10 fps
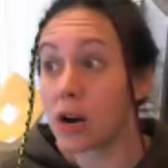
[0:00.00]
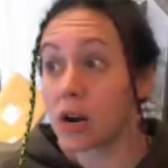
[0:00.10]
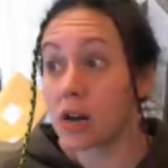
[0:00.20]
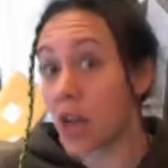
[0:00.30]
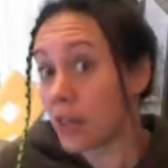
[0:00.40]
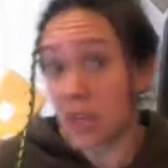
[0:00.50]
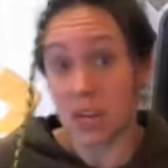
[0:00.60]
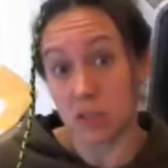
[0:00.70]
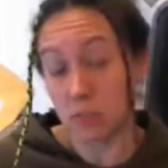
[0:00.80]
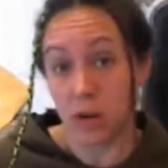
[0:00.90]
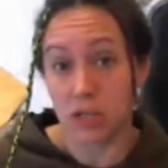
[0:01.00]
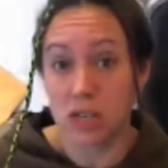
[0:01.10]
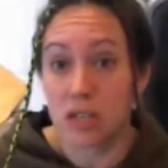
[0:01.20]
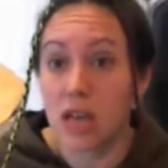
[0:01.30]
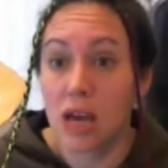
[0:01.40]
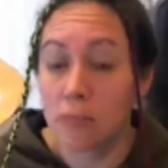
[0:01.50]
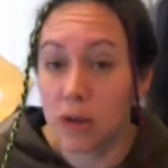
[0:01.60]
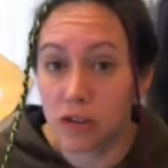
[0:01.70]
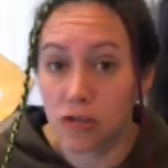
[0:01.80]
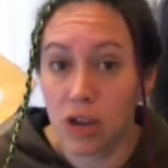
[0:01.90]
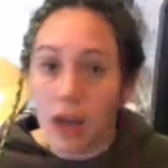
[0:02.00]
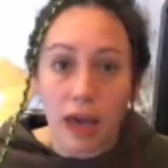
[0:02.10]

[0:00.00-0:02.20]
nothing is prejudice and bigotry,